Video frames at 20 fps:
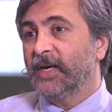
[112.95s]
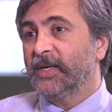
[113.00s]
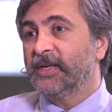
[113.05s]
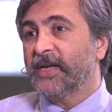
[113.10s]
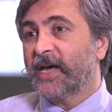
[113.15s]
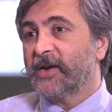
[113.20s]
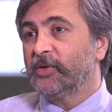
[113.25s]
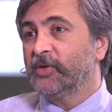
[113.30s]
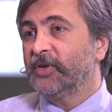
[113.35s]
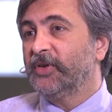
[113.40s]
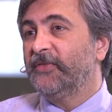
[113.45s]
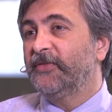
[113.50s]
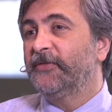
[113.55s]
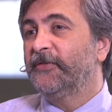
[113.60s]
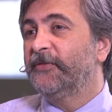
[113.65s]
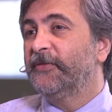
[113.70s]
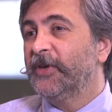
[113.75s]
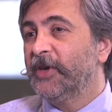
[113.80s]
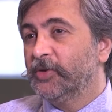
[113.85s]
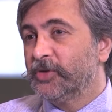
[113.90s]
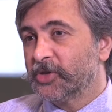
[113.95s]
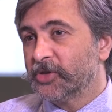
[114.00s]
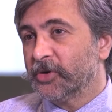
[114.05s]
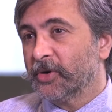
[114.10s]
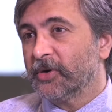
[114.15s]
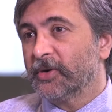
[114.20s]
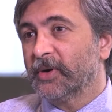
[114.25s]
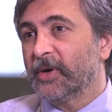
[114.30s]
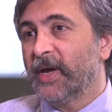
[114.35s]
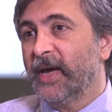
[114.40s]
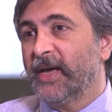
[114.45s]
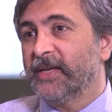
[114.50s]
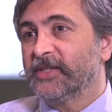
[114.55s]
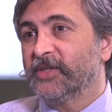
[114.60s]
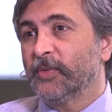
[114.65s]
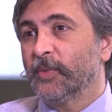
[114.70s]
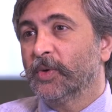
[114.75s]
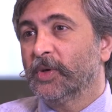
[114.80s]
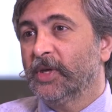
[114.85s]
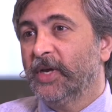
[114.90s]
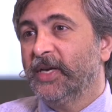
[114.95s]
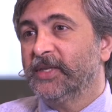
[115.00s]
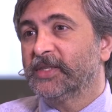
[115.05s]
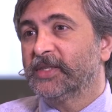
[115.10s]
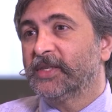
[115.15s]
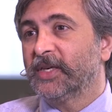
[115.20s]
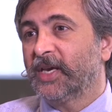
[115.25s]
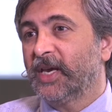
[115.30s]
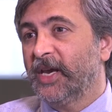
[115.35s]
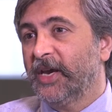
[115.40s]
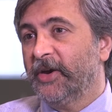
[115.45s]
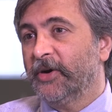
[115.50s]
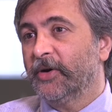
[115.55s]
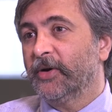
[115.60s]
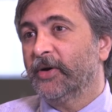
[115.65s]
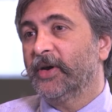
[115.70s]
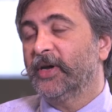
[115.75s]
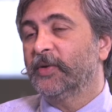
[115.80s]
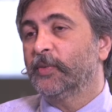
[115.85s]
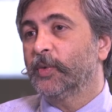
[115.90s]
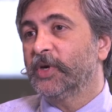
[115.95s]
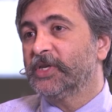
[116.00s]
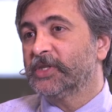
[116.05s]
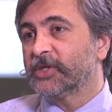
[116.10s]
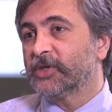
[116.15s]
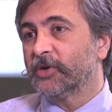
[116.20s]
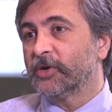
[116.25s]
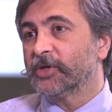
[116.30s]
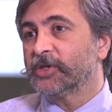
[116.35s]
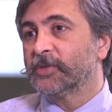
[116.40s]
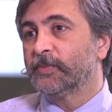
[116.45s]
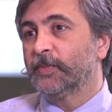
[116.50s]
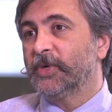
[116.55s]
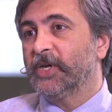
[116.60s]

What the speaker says: not only future as it relates to care and research,